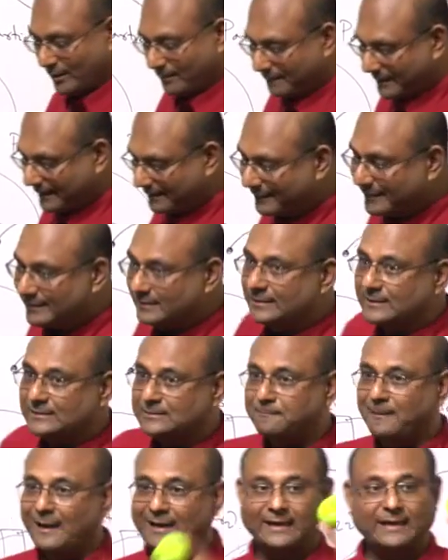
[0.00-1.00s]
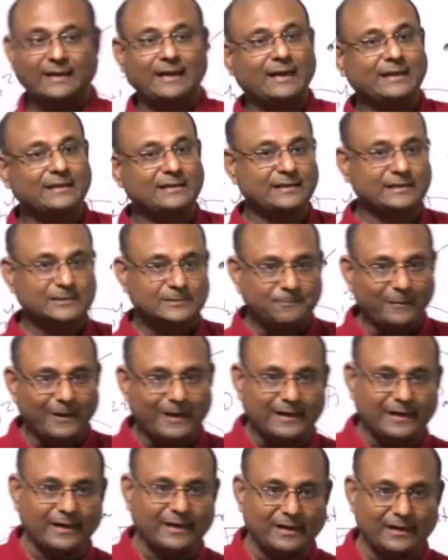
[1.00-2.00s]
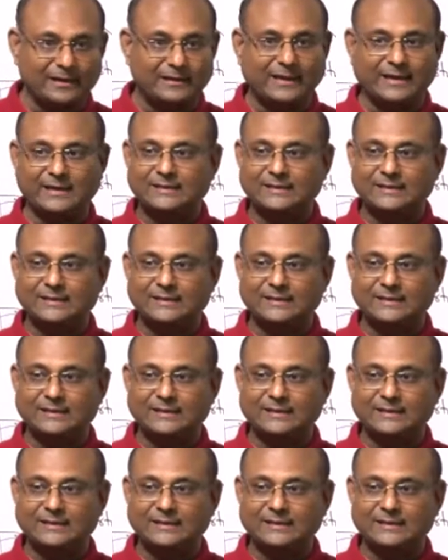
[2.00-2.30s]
between this particle and this particle there